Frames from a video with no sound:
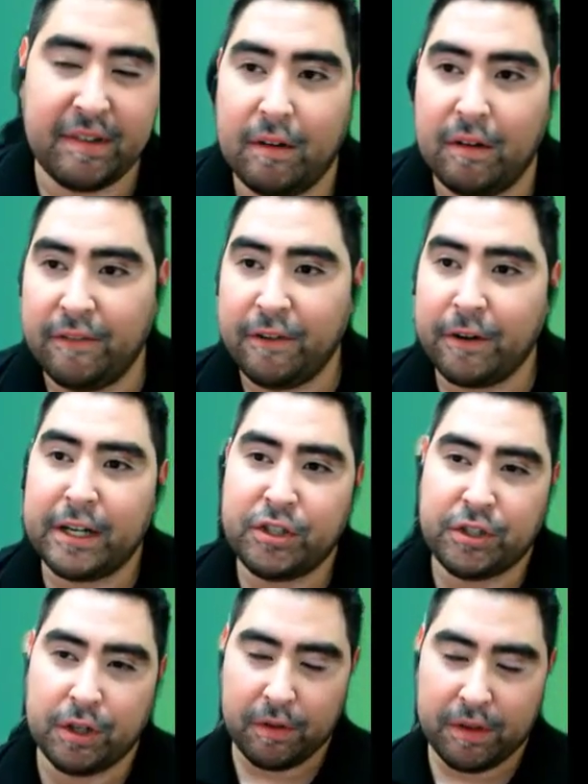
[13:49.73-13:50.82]
mode. So if you're going
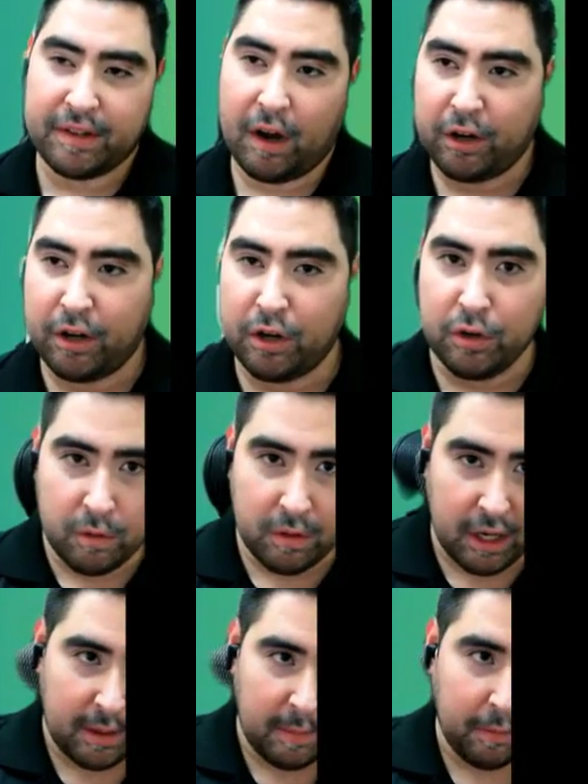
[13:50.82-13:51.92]
to show this on a
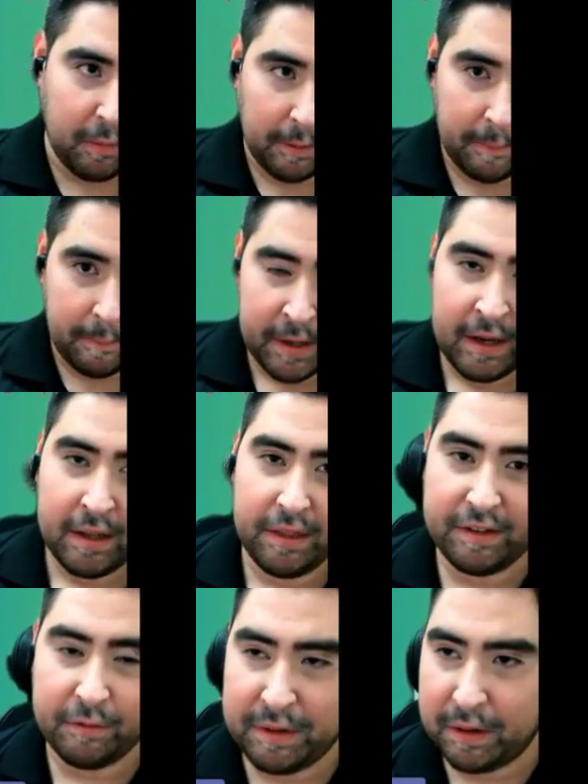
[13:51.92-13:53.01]
new line board,
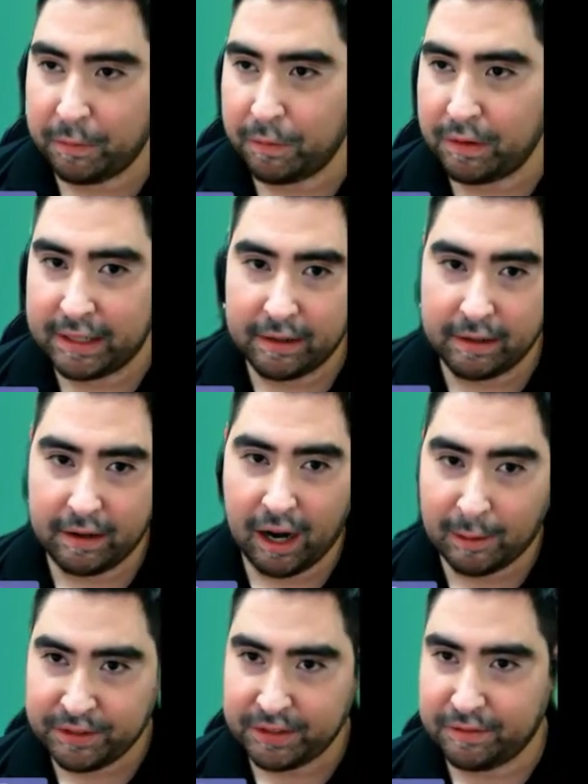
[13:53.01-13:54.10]
this would be a really good
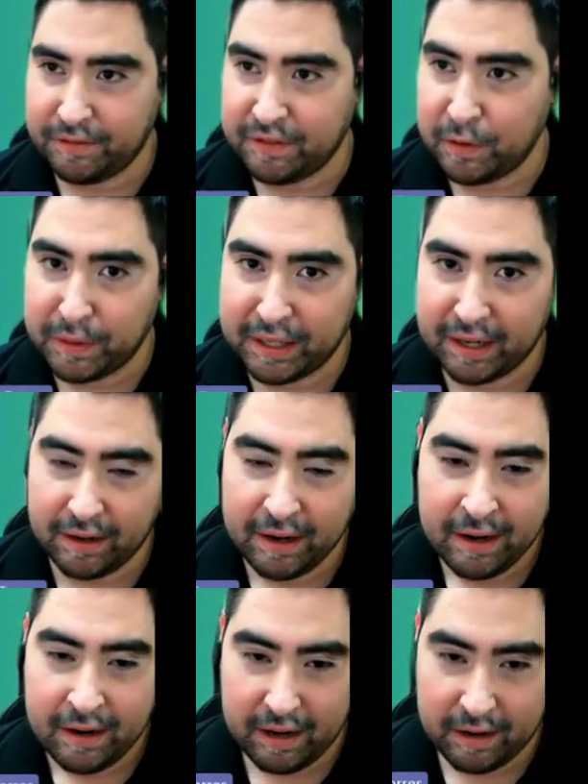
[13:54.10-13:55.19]
option of doing it
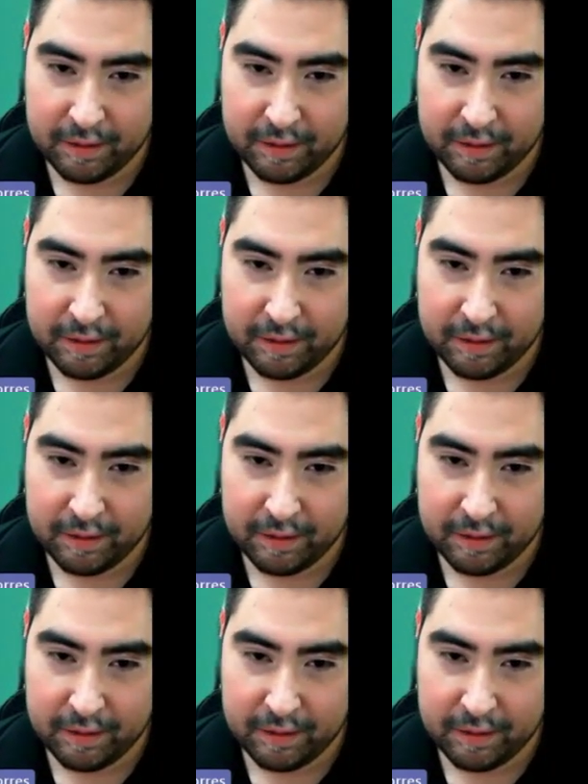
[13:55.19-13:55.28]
